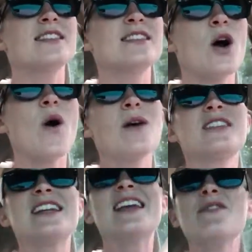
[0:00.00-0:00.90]
So I was
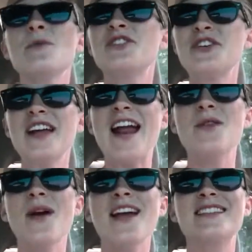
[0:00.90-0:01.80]
going to give them a treat
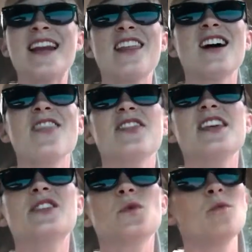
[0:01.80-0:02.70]
anyways, and I thought
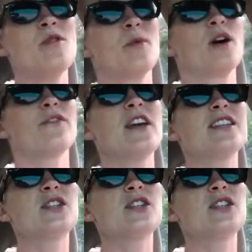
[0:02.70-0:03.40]
this would be perfect.